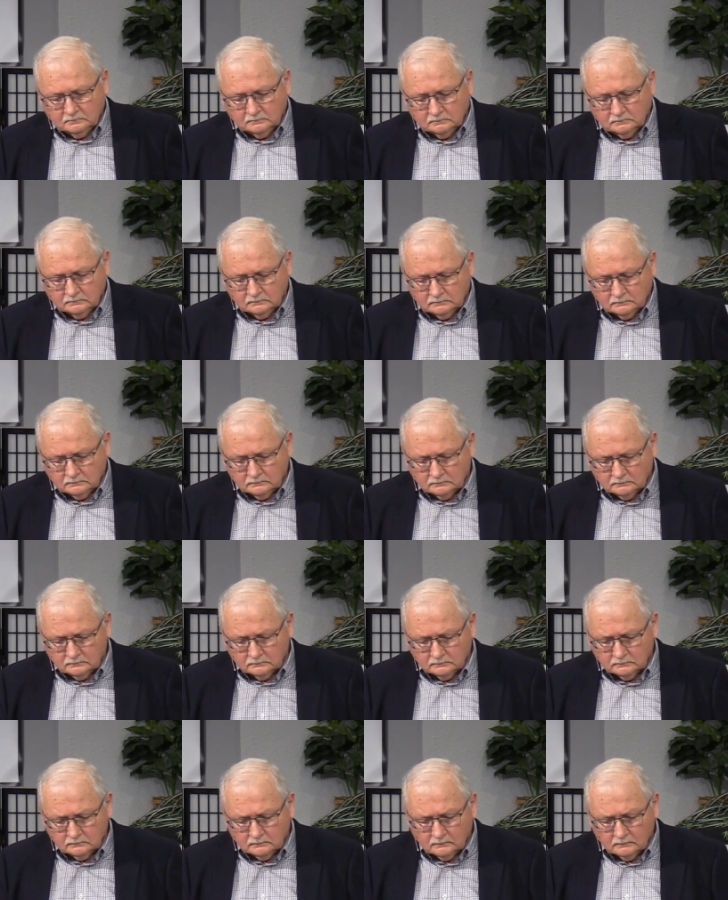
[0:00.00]

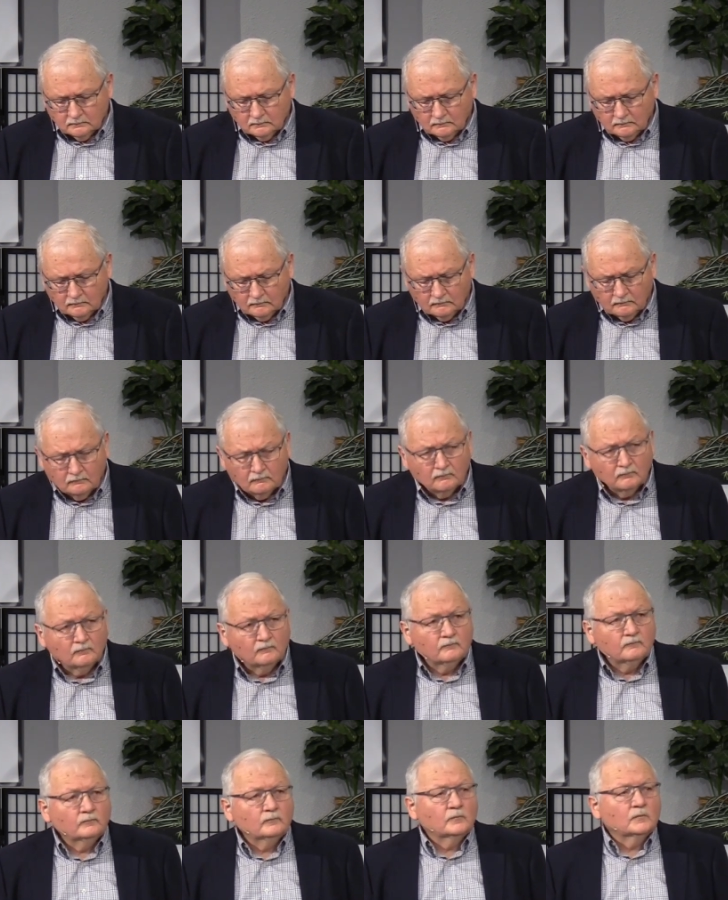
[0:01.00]

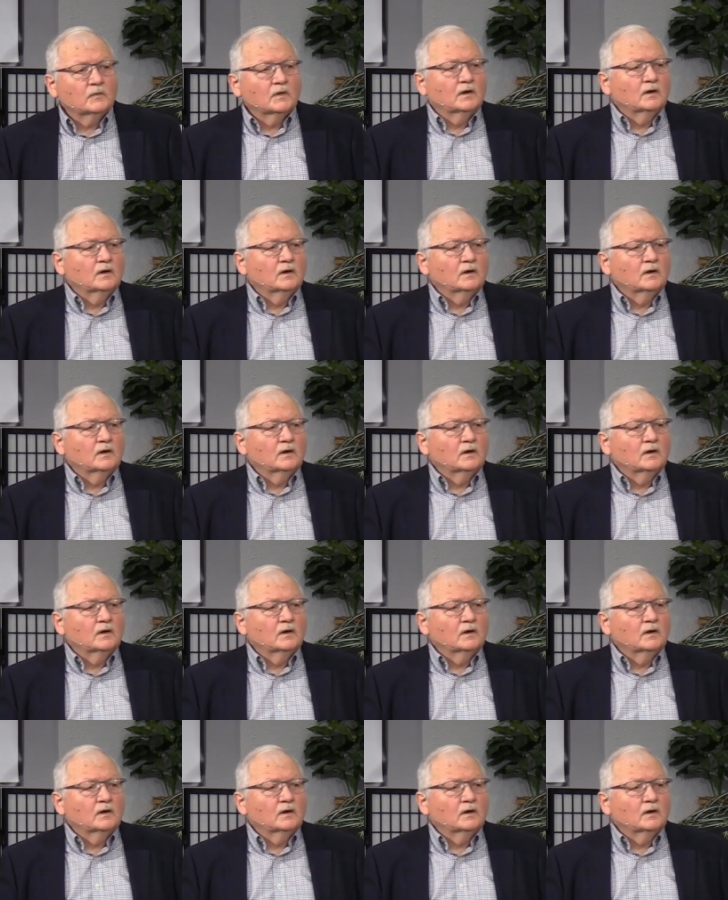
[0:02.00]
(no one is talking)